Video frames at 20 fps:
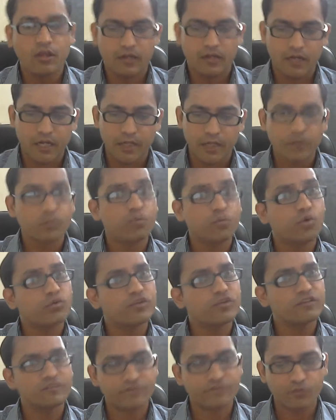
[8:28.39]
Narendra
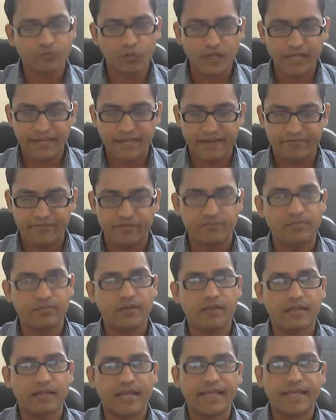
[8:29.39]
Modi is fooling
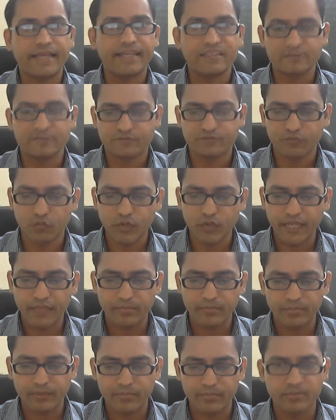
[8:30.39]
everybody, like he's
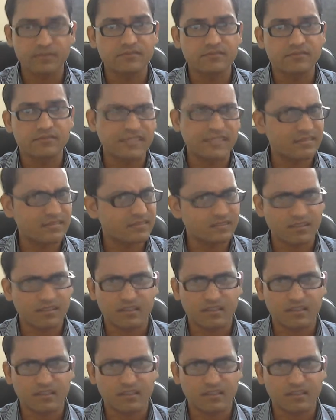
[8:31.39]
fooling people since